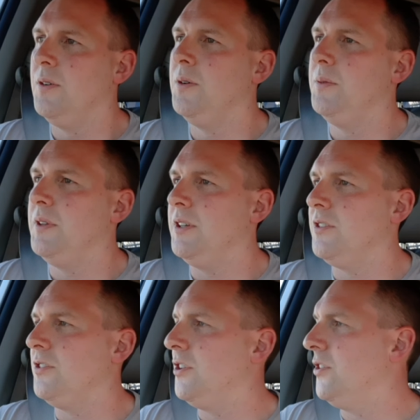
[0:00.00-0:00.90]
Oh,
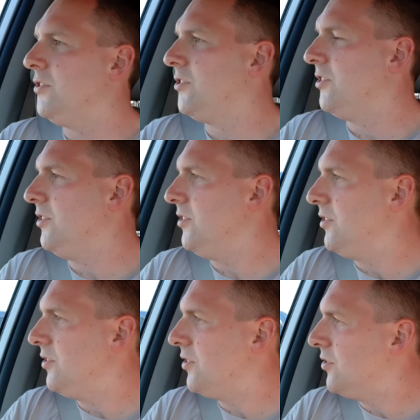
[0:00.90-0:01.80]
there's a Dodge
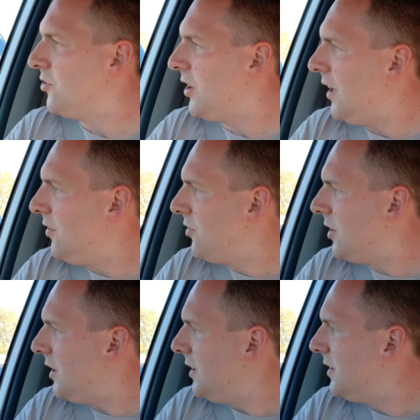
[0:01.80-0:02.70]

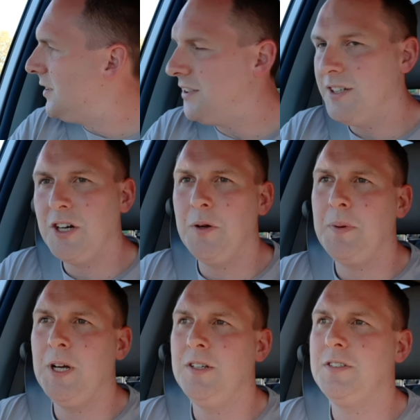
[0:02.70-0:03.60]
Challenger going
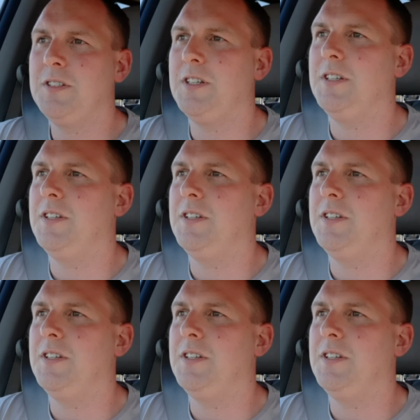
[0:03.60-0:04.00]
past.